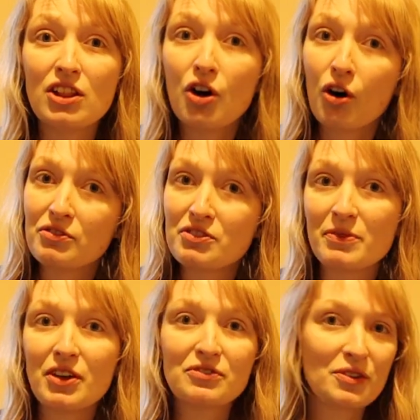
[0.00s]
a lot of
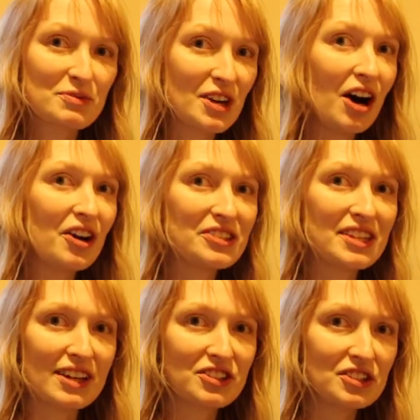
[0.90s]
gymnotiforms are
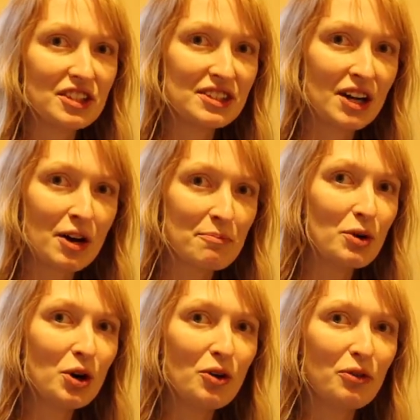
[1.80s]
sexually
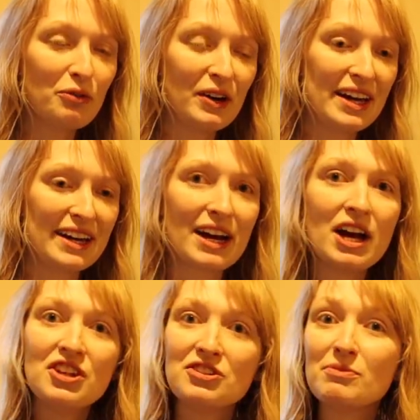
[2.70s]
dimorphic.
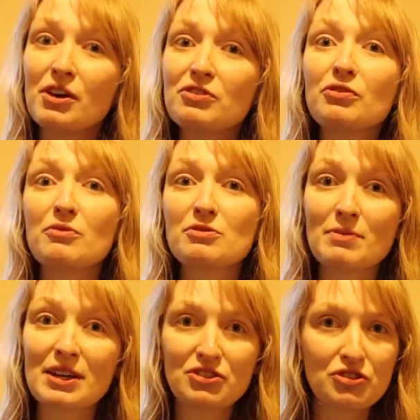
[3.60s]
Gymnotiforms
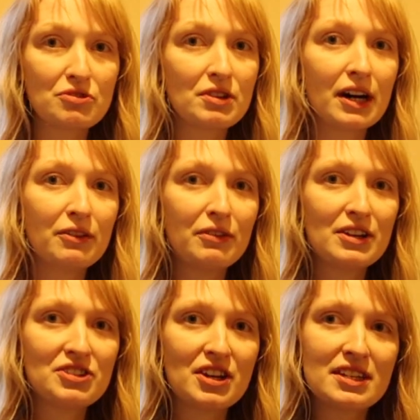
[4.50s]
being true
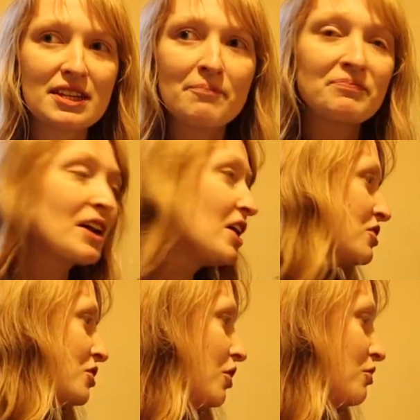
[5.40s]
knifefishes,
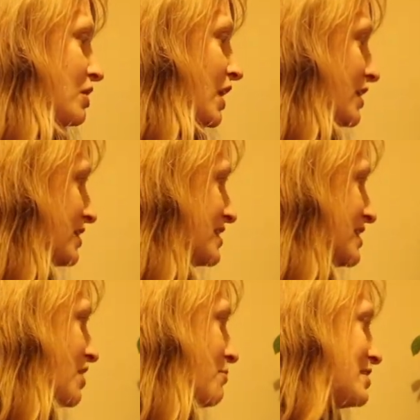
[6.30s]
not like the
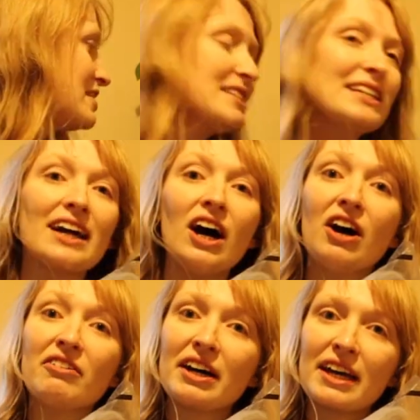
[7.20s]
Mr. Snigara